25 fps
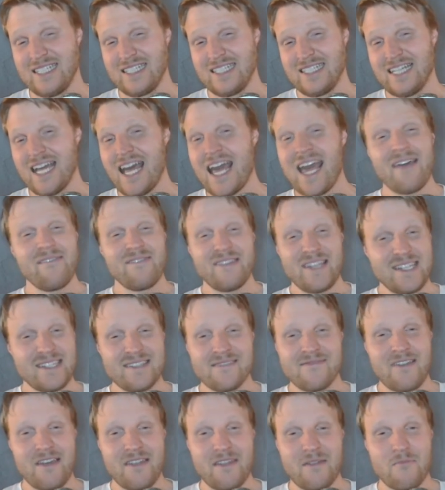I have
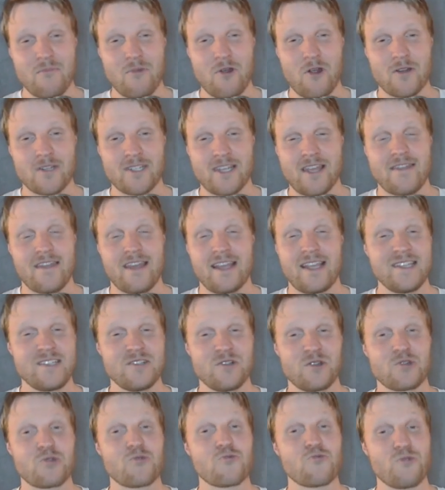decent faith in Barnes. I think he's
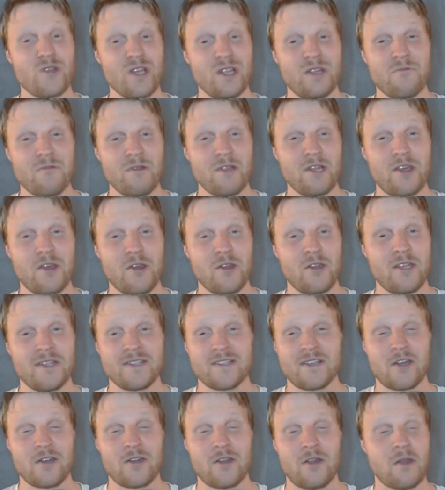looked really, really good. He's
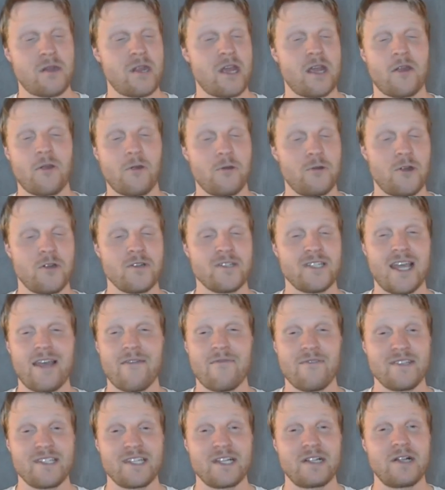gotten attacking returns
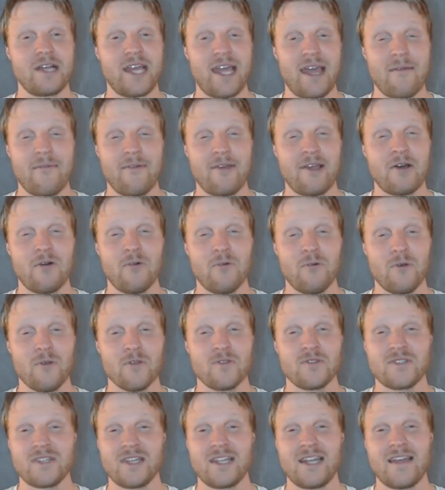every single game week
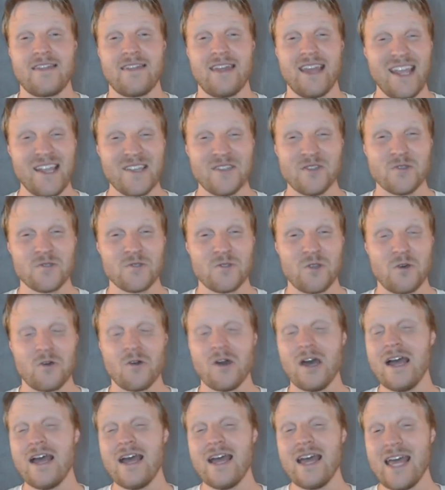almost. And I think he's also,
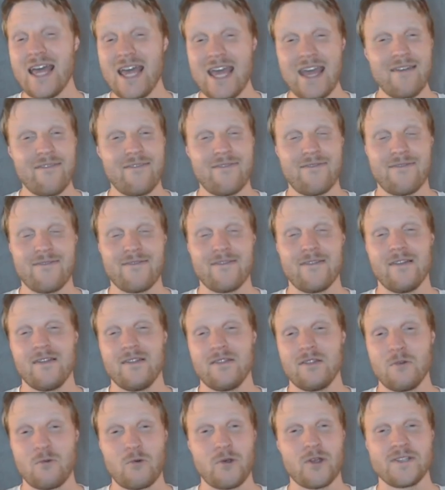if
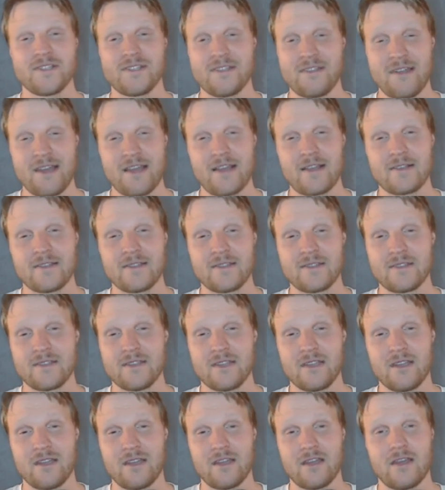the worst things
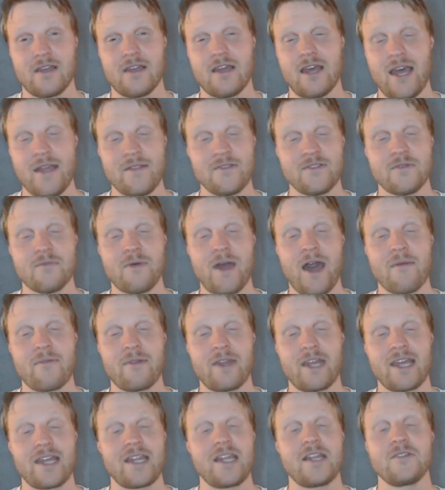ends up
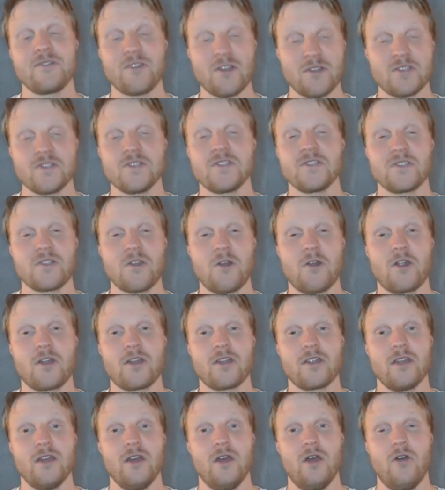happening and he doesn't
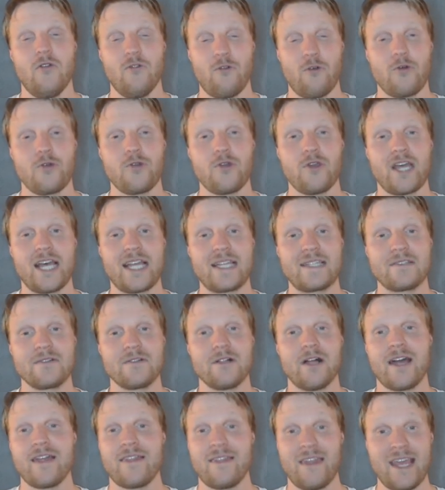start for
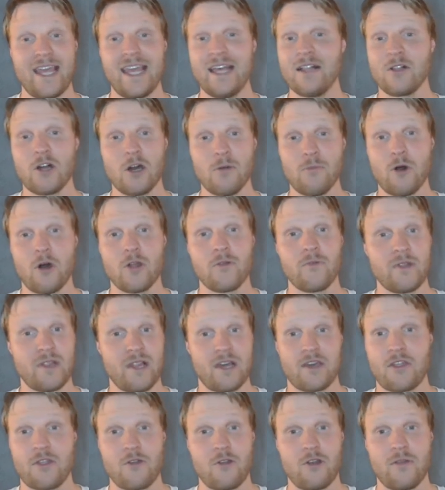Newcastle, I think he'll come on with
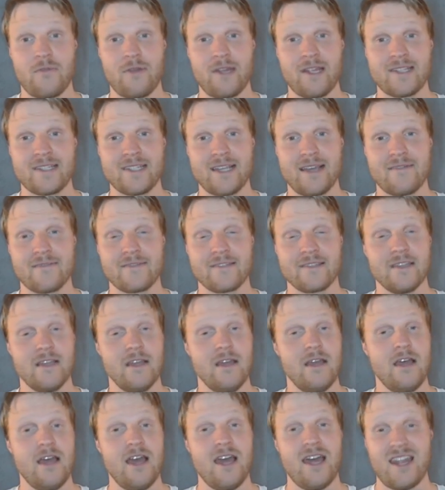like 30 minutes left,
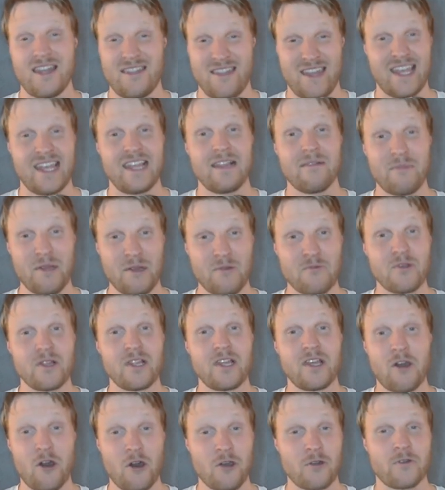and I think he'll be
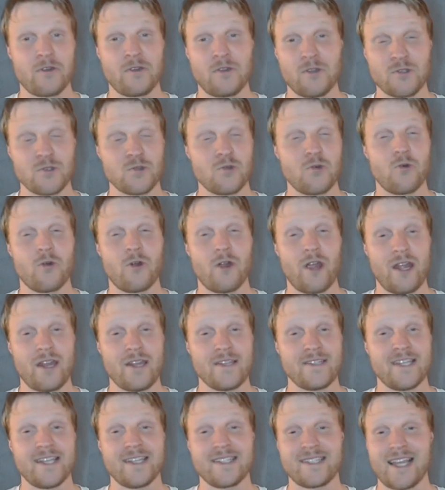really hungry to score and
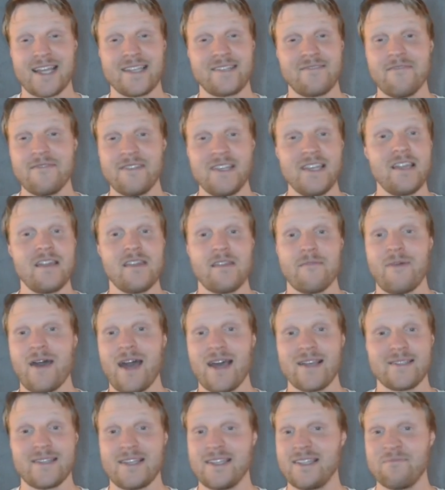assist, as we've seen in the
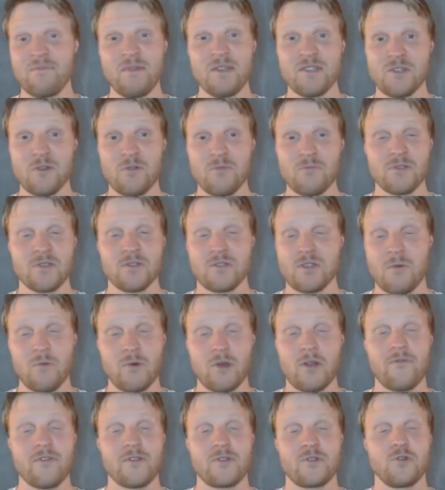past. He's been
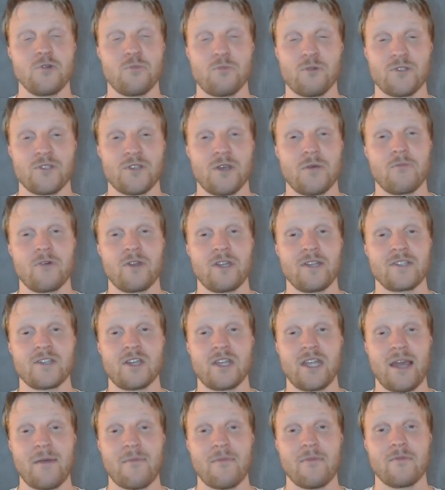somewhat of a super sub when he's
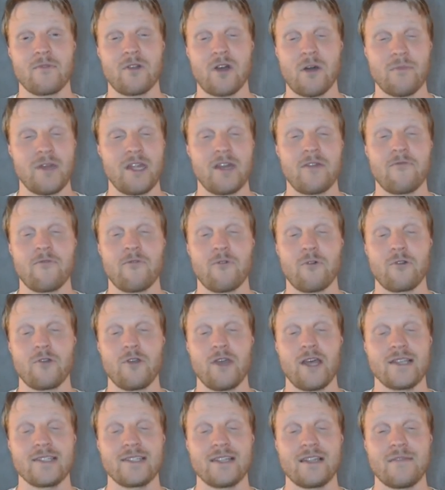come in for
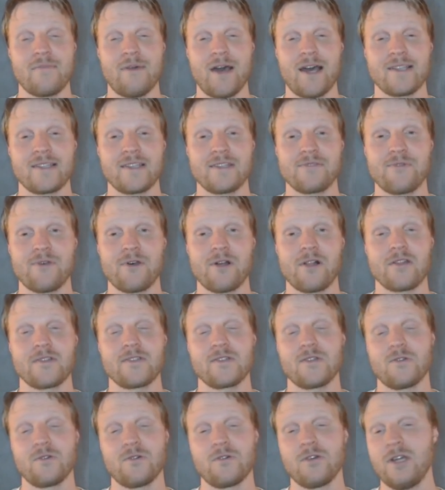Newcastle in the past as well.
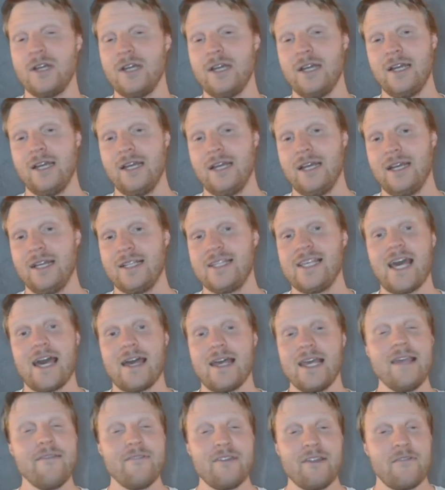So yeah,
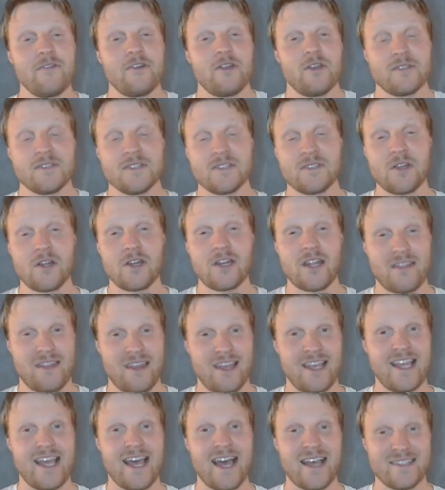even if he doesn't start, I
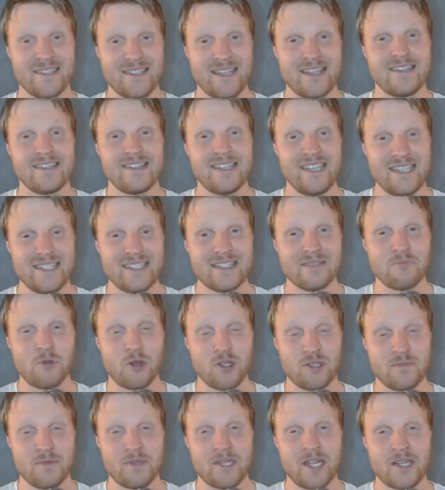think he has the decent
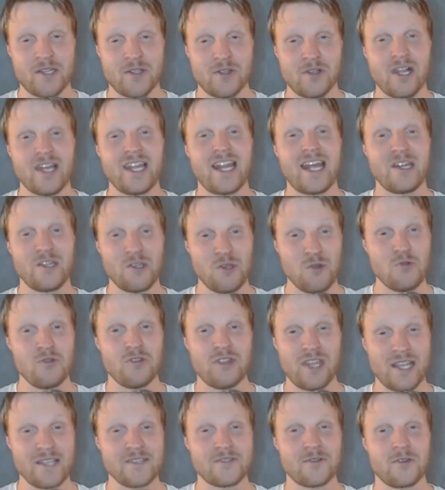points potential, and I do
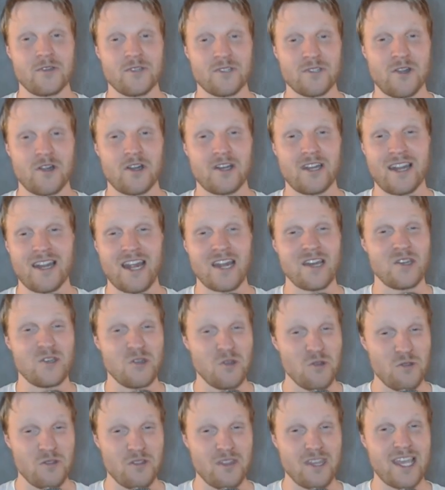think he's going to start, and I
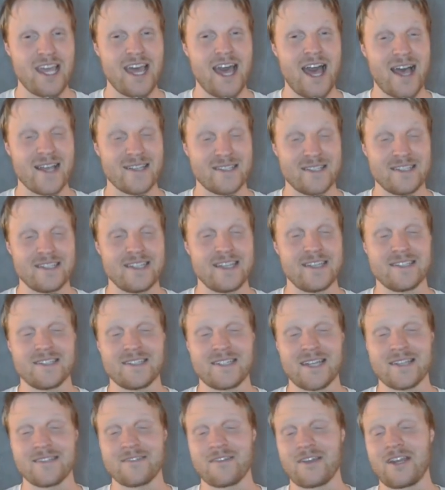do think he has a decent
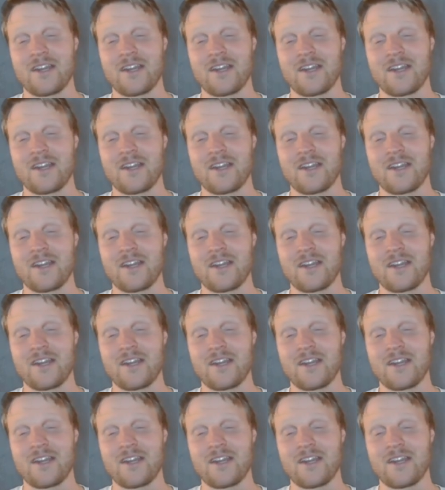chance of getting